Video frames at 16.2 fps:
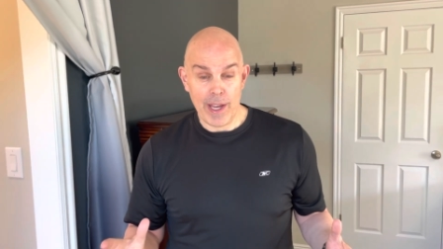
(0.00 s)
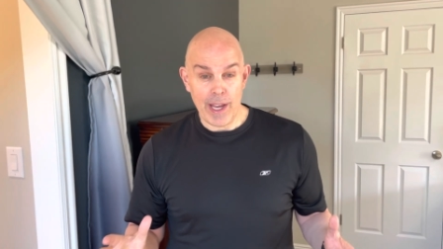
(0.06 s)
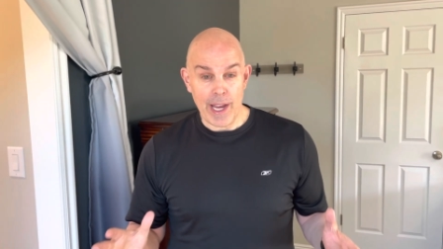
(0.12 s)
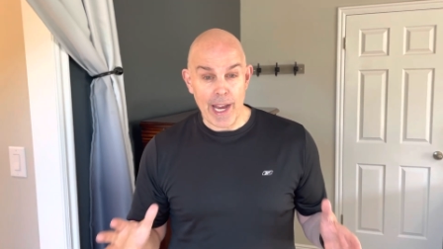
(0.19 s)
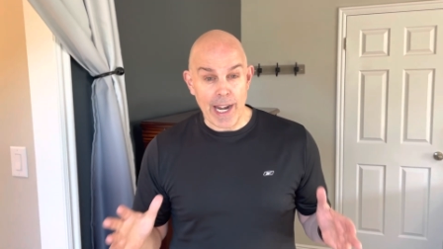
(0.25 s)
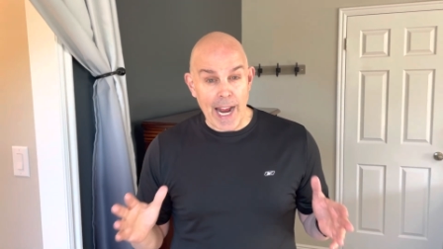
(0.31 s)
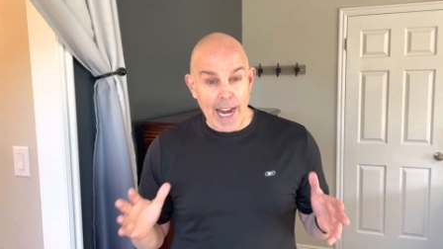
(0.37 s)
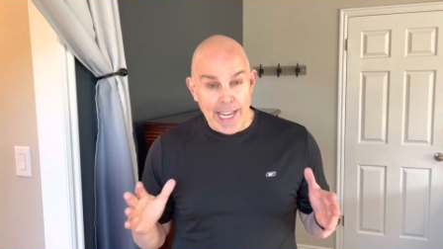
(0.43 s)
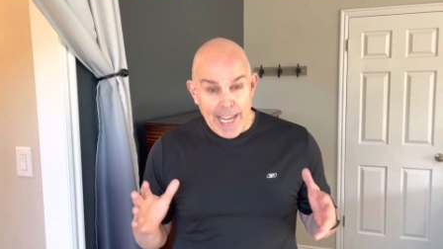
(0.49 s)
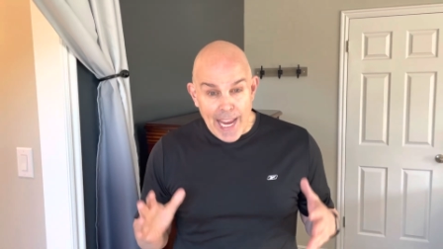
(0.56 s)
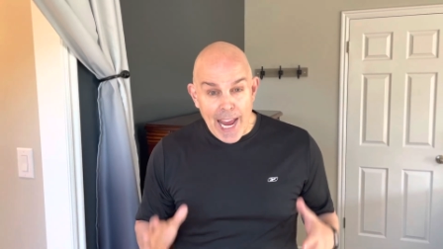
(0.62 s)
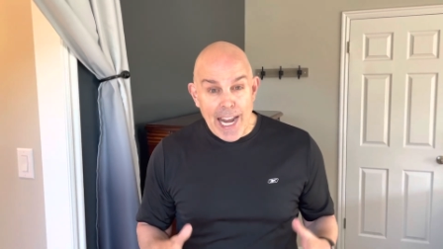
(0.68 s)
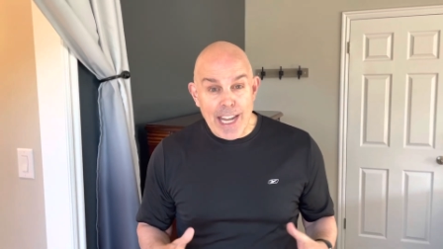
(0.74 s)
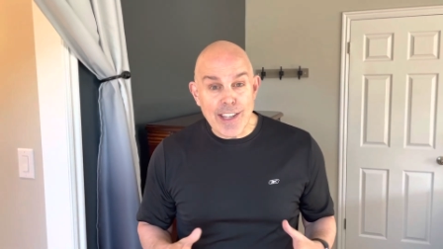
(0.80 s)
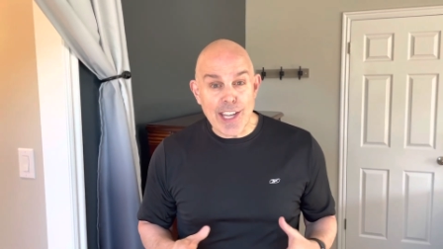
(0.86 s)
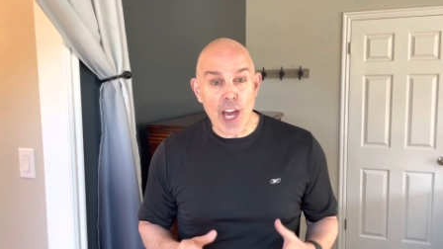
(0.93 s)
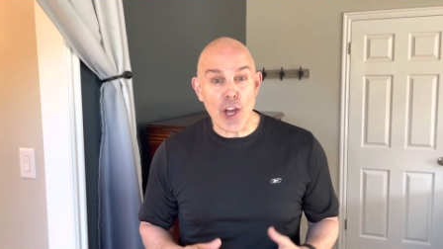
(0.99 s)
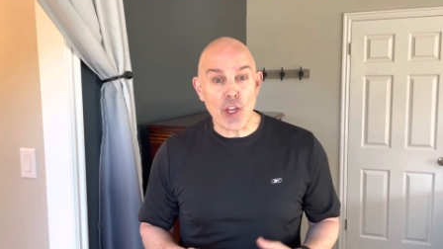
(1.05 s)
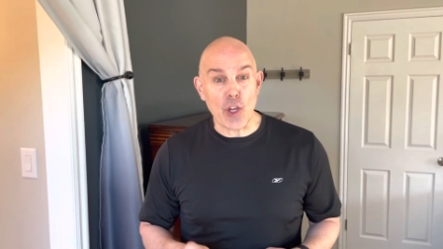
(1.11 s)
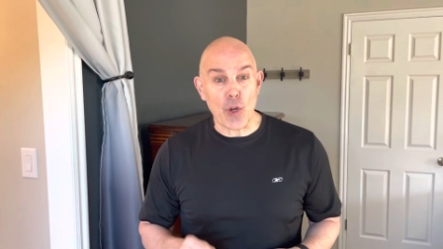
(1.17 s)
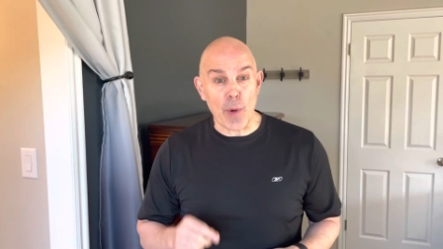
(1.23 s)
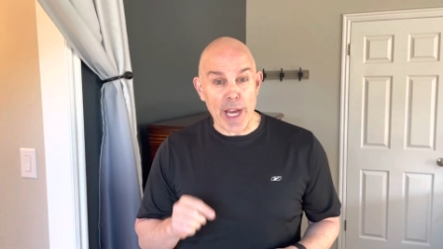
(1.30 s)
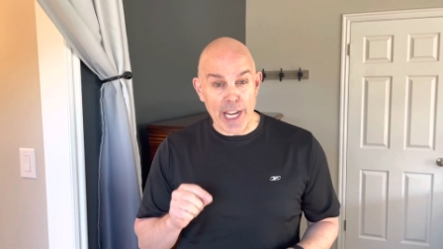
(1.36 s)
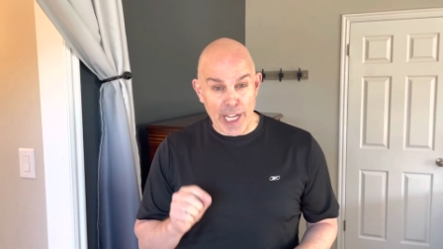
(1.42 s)
And I can tell
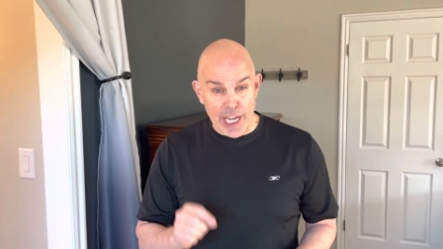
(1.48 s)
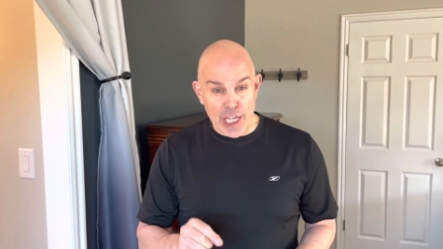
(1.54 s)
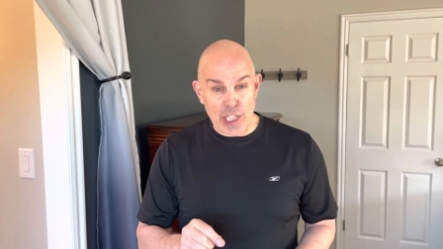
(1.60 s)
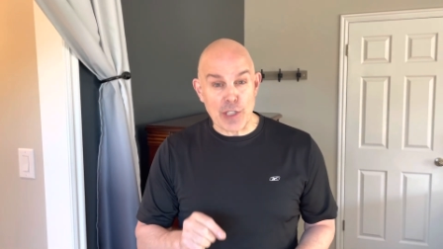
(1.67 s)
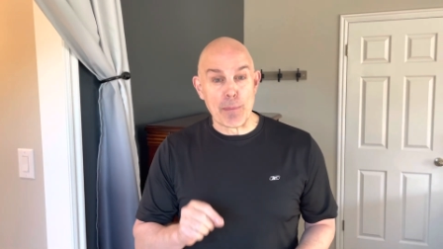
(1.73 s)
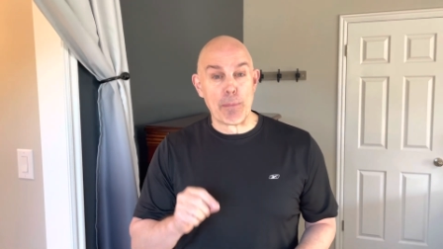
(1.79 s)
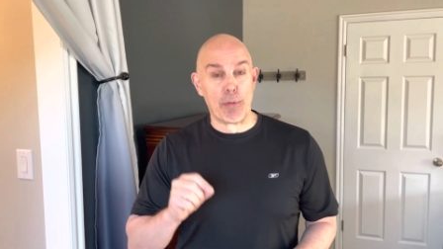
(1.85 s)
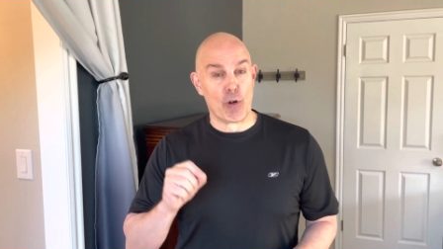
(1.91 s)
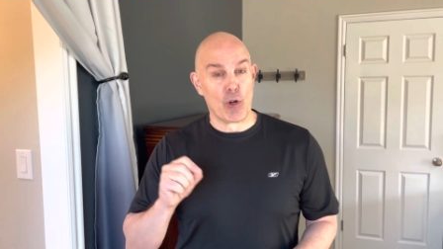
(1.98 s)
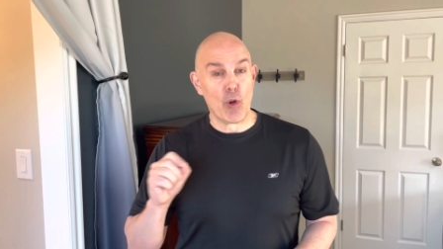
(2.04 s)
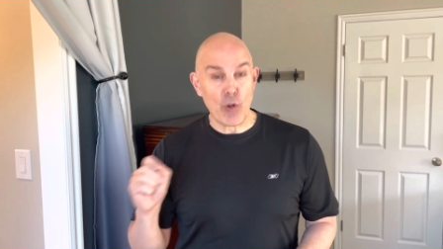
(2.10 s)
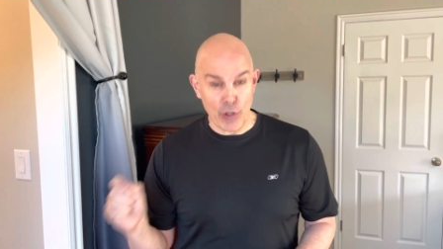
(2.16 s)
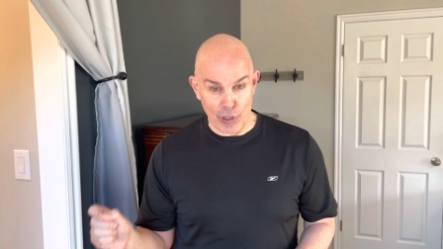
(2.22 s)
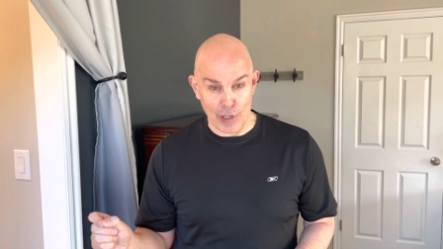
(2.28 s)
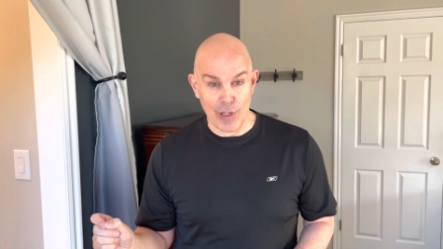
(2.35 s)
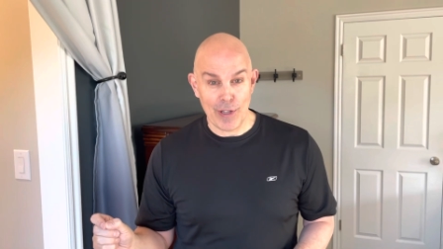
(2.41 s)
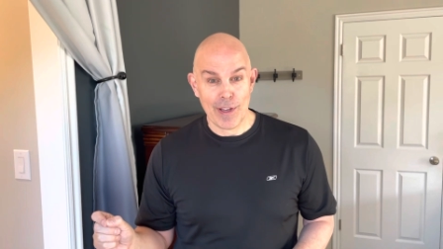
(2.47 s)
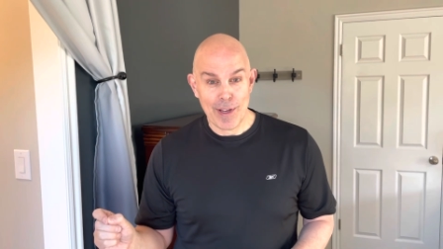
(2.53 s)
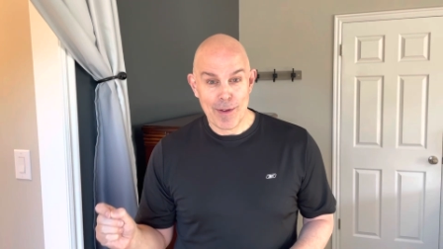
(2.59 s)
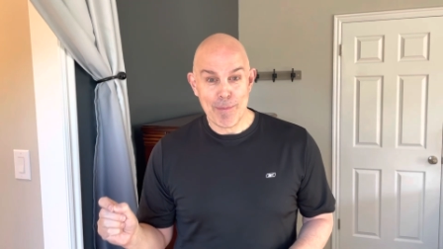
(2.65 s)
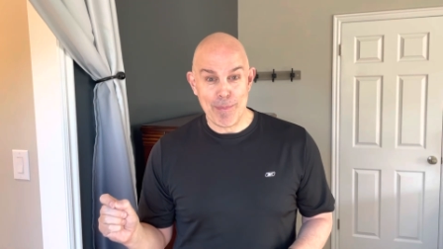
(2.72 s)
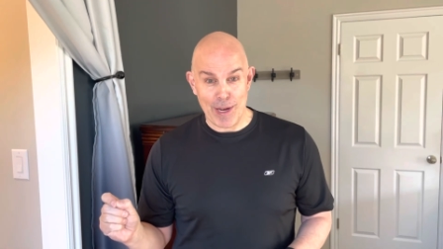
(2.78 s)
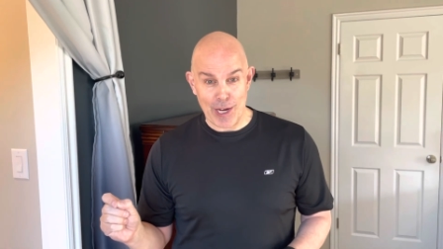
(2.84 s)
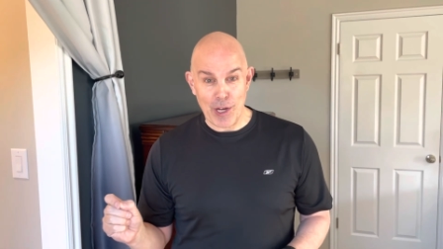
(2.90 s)
you it is brutal
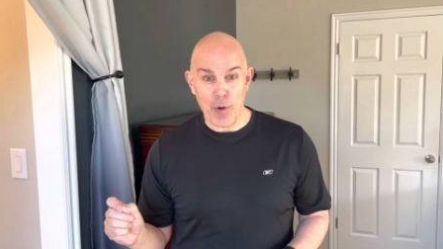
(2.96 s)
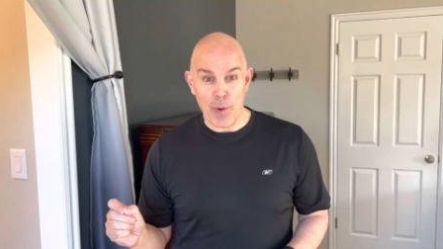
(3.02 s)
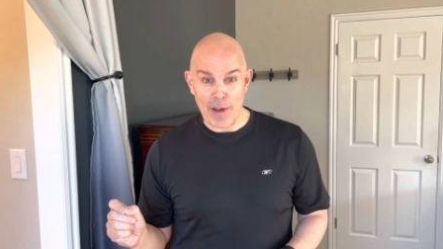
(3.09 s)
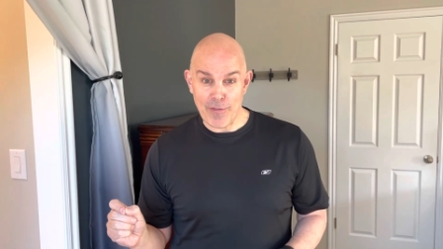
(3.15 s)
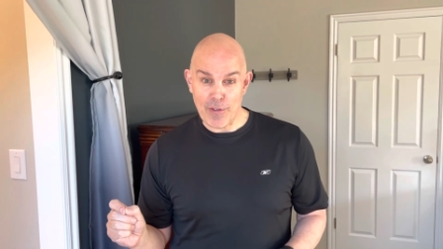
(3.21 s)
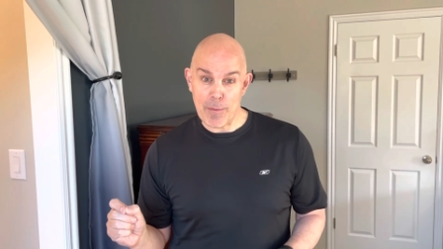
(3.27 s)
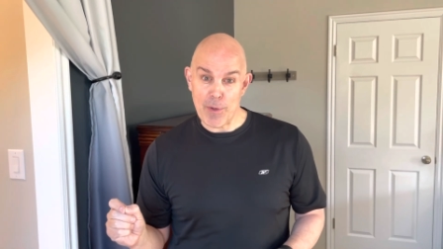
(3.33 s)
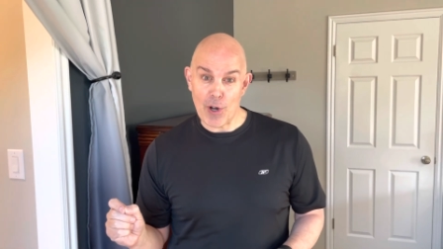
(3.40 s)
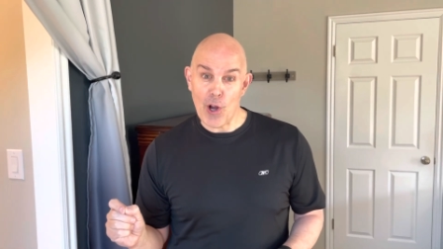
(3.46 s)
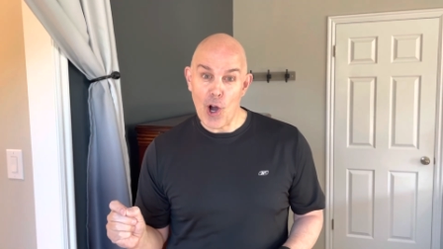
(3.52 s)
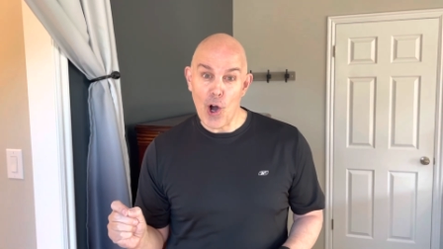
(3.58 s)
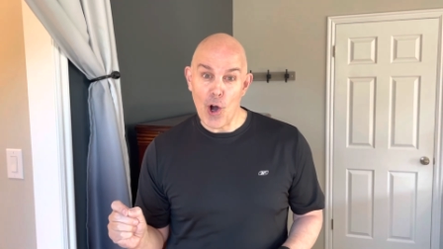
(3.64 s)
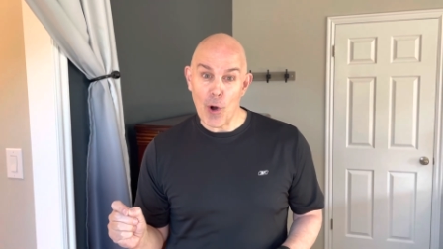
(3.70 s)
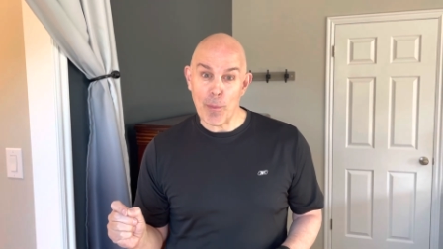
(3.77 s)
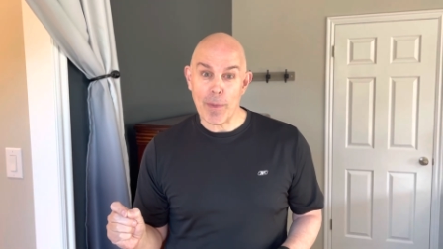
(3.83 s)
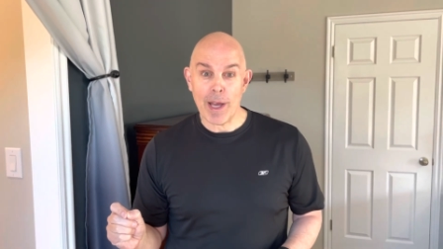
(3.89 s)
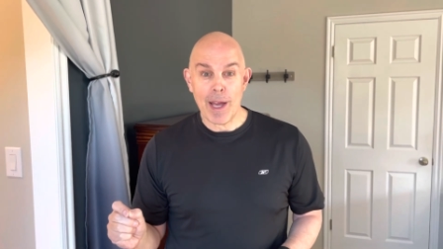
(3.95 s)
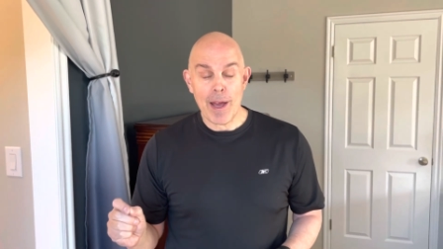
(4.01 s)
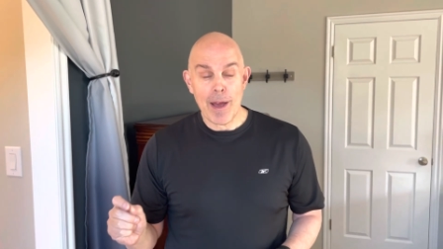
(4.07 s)
being away from your home,